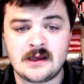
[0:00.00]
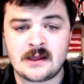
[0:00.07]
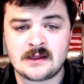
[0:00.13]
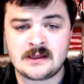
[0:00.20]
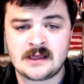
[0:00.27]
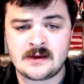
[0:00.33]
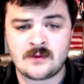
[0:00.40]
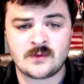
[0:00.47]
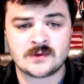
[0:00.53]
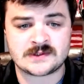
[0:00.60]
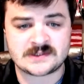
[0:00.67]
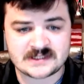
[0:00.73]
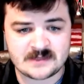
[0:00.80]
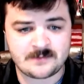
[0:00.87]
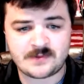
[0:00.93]
it will
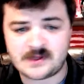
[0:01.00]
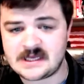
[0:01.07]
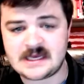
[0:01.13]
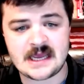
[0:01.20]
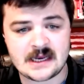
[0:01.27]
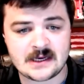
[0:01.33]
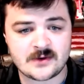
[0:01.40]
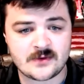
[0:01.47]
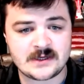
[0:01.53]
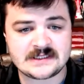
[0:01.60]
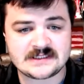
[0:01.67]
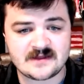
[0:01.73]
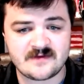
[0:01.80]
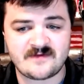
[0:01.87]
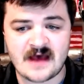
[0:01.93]
simply increase
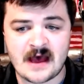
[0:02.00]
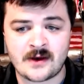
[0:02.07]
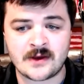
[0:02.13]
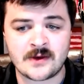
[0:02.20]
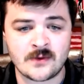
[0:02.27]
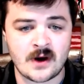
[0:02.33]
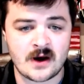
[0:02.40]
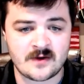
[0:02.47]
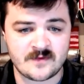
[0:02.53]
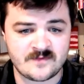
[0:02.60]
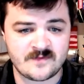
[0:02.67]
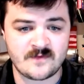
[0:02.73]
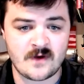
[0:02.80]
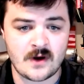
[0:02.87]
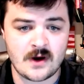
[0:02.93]
the value of
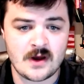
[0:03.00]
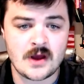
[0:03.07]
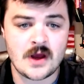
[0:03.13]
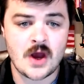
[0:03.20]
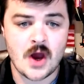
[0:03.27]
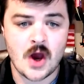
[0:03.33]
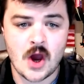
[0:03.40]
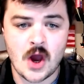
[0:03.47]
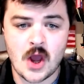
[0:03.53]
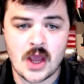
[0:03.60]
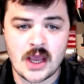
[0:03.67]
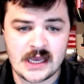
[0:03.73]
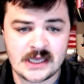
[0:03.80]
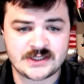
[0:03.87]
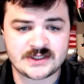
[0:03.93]

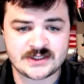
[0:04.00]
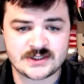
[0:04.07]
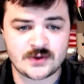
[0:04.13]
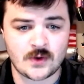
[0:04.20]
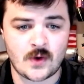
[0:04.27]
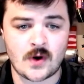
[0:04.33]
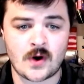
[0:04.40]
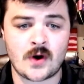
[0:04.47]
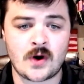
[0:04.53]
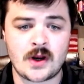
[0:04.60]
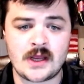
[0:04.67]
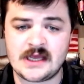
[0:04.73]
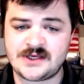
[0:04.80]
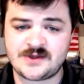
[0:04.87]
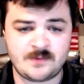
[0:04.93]
each store,
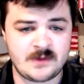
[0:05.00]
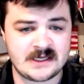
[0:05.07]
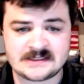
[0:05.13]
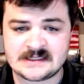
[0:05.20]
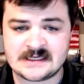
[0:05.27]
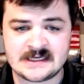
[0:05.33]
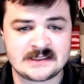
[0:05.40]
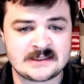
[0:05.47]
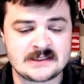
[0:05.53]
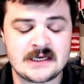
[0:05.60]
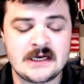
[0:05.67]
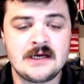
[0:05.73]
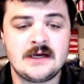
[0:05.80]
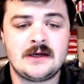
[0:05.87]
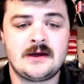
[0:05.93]
each business,
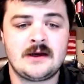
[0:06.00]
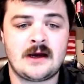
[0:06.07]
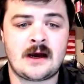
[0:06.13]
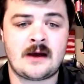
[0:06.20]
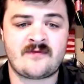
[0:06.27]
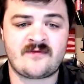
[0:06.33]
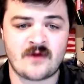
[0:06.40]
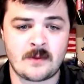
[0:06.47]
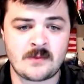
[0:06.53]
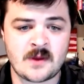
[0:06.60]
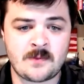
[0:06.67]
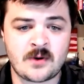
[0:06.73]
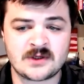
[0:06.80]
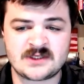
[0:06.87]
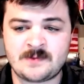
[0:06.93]
from the
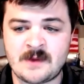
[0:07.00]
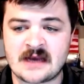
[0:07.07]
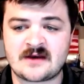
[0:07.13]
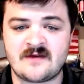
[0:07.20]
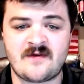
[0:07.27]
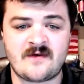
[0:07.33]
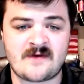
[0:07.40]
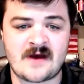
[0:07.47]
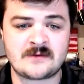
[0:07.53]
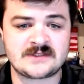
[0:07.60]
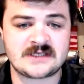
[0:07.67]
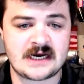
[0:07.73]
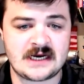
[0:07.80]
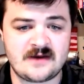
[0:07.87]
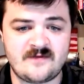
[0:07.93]
perspective of
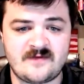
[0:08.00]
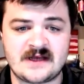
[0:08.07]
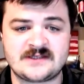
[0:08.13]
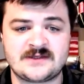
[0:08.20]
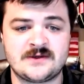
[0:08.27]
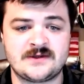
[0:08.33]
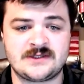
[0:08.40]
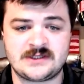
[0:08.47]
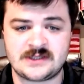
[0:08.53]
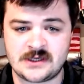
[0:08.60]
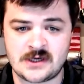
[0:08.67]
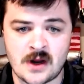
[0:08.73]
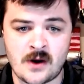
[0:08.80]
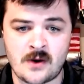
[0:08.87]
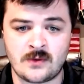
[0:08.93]
outside investors to
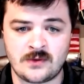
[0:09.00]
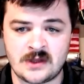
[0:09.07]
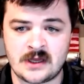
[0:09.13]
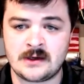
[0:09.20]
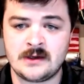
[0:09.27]
know that